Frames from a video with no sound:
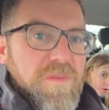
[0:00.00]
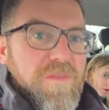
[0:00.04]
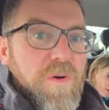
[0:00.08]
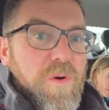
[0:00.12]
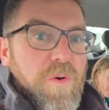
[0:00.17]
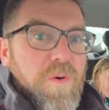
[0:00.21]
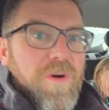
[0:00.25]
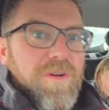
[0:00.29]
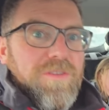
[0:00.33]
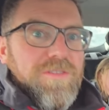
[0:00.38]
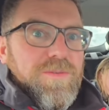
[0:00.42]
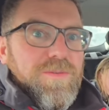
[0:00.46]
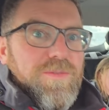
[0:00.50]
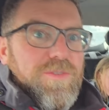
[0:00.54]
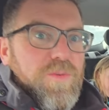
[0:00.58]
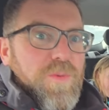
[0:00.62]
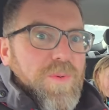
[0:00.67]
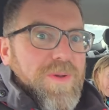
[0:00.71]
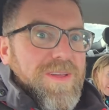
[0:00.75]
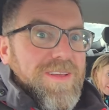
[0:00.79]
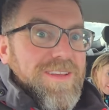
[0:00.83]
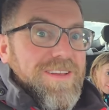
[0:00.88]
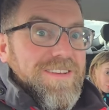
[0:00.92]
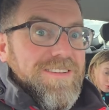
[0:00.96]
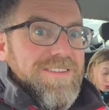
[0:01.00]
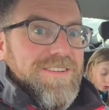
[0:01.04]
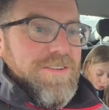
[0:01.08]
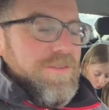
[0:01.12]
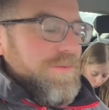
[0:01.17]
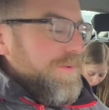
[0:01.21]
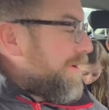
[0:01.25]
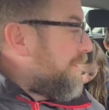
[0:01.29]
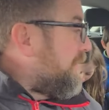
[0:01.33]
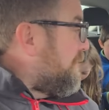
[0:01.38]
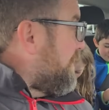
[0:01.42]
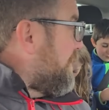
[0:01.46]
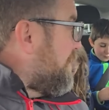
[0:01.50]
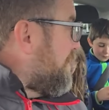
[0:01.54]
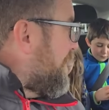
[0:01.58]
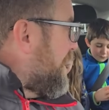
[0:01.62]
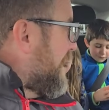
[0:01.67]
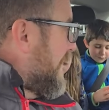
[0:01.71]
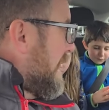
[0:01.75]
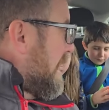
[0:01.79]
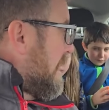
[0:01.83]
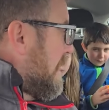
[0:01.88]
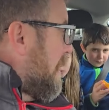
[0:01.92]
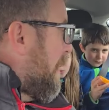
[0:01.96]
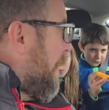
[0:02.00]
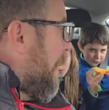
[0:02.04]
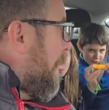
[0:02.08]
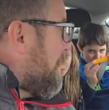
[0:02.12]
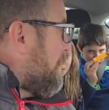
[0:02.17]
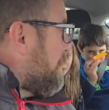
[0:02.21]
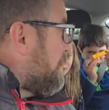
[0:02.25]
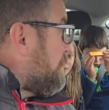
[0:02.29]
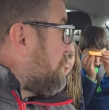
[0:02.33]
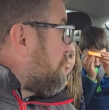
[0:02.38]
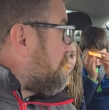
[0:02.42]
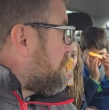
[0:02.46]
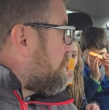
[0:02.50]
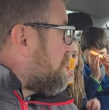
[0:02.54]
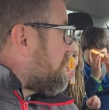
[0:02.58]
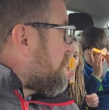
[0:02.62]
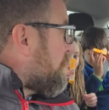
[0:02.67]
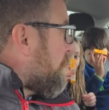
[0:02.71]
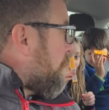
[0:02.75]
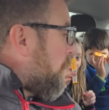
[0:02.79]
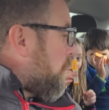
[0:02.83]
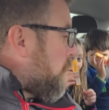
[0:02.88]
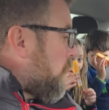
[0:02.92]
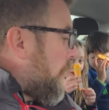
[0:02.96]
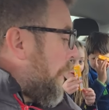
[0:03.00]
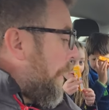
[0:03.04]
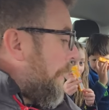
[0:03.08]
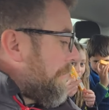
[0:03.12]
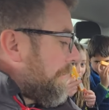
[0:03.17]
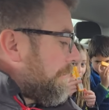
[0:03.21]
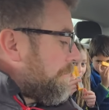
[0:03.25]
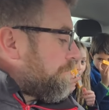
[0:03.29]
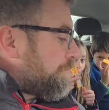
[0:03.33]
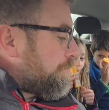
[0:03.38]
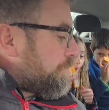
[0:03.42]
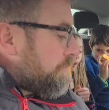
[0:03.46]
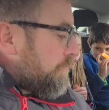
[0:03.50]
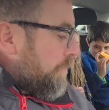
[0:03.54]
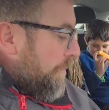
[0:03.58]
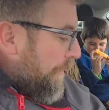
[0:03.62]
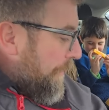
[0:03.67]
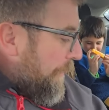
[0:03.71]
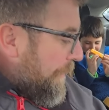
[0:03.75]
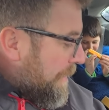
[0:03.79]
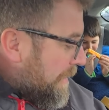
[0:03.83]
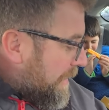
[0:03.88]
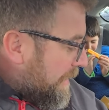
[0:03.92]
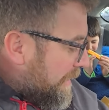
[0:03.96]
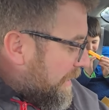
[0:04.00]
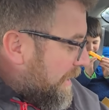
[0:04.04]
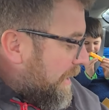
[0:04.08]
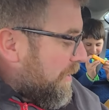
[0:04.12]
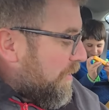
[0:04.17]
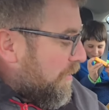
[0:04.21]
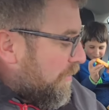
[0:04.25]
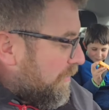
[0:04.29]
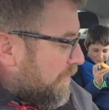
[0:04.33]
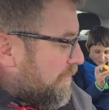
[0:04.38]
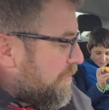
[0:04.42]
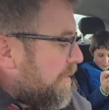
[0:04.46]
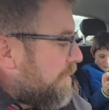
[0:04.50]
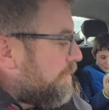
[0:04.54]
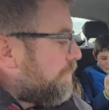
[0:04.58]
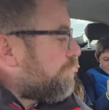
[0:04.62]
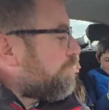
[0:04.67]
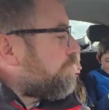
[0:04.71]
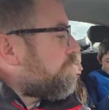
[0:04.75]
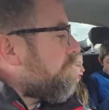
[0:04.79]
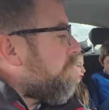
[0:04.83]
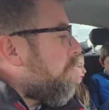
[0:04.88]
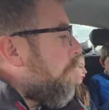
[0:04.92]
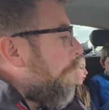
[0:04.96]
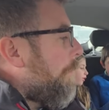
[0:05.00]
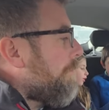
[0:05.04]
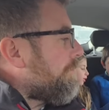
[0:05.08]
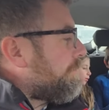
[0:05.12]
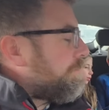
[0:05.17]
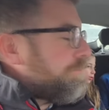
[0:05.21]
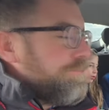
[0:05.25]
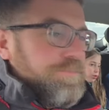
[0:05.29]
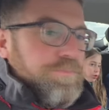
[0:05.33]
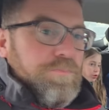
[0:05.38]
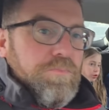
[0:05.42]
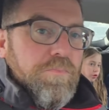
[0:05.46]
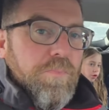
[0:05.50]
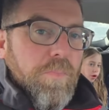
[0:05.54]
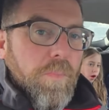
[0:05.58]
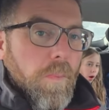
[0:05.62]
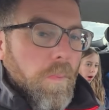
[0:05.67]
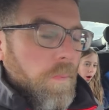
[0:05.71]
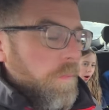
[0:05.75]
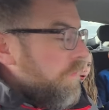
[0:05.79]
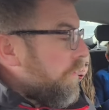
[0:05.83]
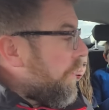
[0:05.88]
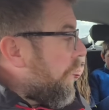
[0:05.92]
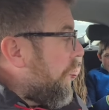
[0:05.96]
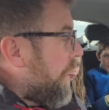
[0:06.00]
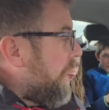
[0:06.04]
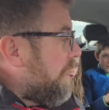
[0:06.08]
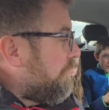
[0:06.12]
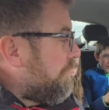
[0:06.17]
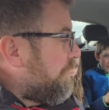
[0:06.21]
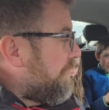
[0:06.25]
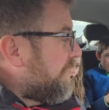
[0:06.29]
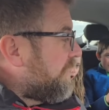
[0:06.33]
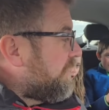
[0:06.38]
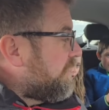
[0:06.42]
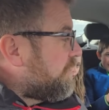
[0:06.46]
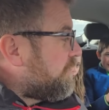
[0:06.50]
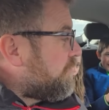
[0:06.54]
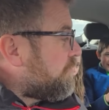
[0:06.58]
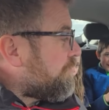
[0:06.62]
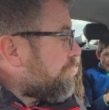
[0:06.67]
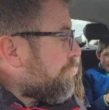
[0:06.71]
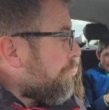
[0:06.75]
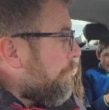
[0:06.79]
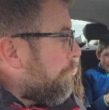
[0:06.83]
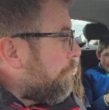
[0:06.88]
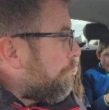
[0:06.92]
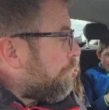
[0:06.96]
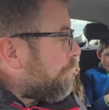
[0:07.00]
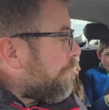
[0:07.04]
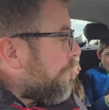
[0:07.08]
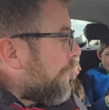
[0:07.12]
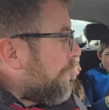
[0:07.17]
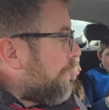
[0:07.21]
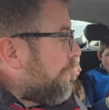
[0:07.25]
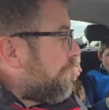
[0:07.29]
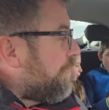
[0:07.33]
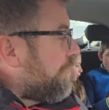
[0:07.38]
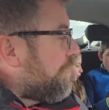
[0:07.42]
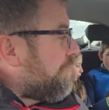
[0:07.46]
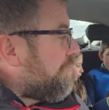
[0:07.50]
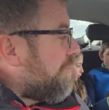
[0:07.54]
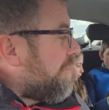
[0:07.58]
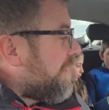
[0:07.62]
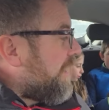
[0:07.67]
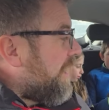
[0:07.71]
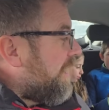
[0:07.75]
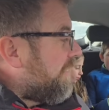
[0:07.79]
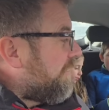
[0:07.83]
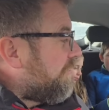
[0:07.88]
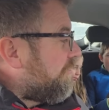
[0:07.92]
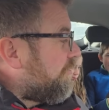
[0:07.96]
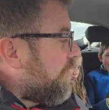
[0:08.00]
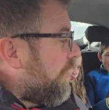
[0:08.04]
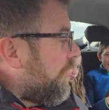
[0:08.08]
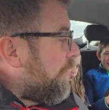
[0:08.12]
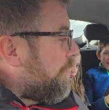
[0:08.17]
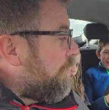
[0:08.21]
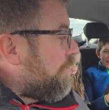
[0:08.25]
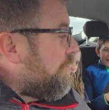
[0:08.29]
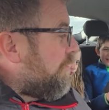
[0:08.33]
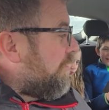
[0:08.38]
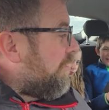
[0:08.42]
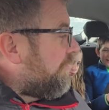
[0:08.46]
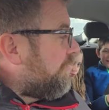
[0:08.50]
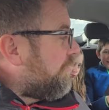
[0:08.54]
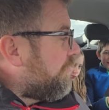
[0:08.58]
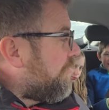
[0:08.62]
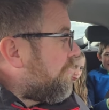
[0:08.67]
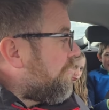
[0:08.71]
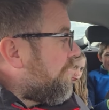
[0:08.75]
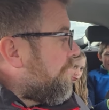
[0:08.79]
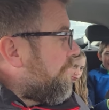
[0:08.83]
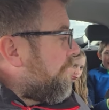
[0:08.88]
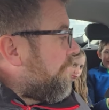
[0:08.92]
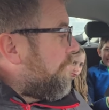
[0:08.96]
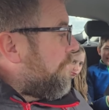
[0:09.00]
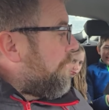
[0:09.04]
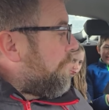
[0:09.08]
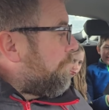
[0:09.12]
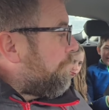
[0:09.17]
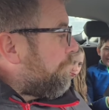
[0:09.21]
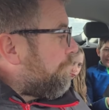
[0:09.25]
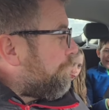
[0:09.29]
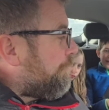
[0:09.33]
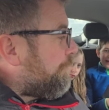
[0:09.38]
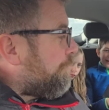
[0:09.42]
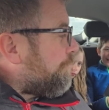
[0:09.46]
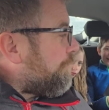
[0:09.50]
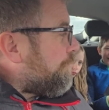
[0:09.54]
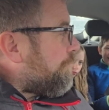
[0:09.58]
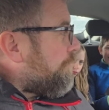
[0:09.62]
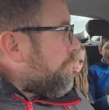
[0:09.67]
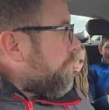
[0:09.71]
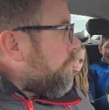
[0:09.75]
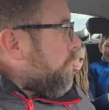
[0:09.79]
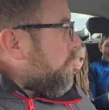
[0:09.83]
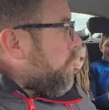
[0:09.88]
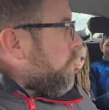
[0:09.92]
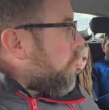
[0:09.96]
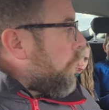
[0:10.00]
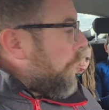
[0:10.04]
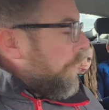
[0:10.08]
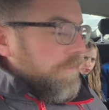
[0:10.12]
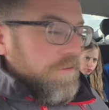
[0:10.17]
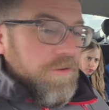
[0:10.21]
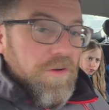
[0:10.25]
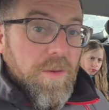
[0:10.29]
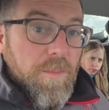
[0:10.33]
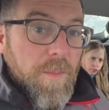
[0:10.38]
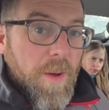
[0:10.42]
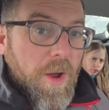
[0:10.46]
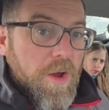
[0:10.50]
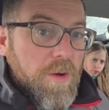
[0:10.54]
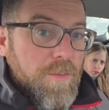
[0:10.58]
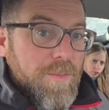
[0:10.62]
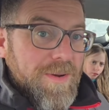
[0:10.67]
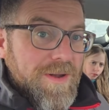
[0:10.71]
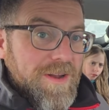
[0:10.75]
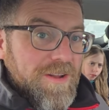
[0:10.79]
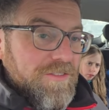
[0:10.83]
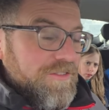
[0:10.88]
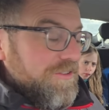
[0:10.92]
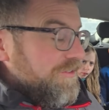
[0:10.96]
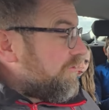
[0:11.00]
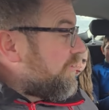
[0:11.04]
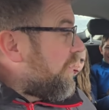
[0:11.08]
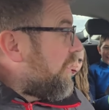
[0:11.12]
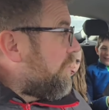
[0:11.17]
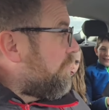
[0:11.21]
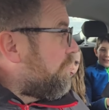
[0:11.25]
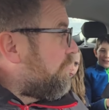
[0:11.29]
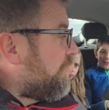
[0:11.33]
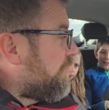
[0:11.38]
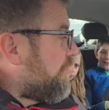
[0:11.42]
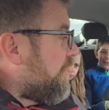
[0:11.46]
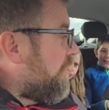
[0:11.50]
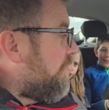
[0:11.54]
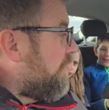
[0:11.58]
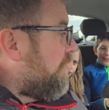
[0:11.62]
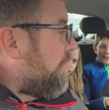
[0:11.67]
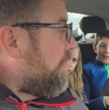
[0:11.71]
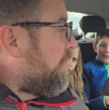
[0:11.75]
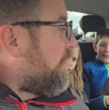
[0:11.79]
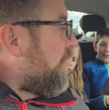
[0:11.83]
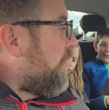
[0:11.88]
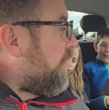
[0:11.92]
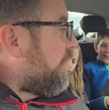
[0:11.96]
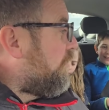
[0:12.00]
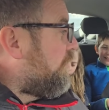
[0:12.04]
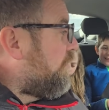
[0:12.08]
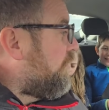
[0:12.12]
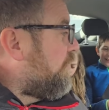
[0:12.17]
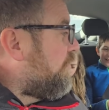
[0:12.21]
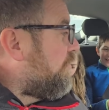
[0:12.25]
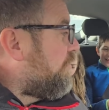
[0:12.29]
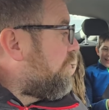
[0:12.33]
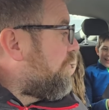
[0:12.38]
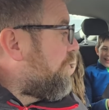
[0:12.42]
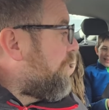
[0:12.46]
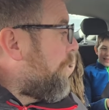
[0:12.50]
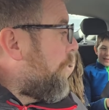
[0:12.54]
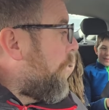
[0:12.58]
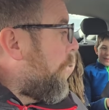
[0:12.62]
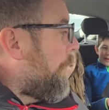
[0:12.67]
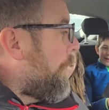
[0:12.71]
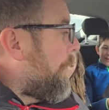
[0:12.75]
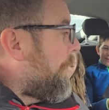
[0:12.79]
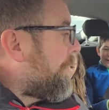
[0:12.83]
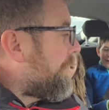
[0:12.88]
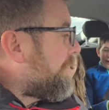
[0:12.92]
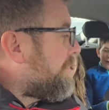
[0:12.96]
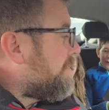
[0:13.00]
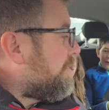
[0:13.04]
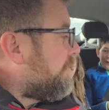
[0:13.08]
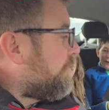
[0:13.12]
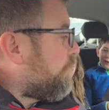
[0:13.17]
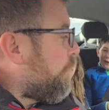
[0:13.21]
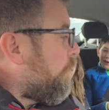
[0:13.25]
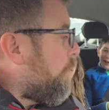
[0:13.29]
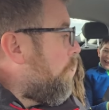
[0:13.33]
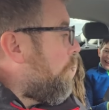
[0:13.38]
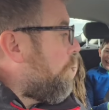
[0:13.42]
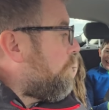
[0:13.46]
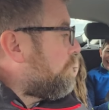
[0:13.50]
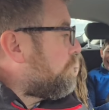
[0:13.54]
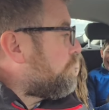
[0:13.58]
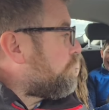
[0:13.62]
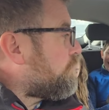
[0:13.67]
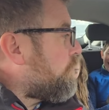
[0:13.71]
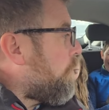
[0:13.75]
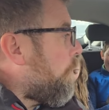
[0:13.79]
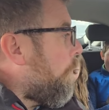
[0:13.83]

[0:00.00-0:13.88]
we've all got some sweeties as well, didn't we? Yeah, mm -mm -mm. And I got some effies. You used to drink that in Cyprus. That? Why is that so big? So I'm hoping it's the same stuff. I'm not too sure. It's a big bottle. Hmm.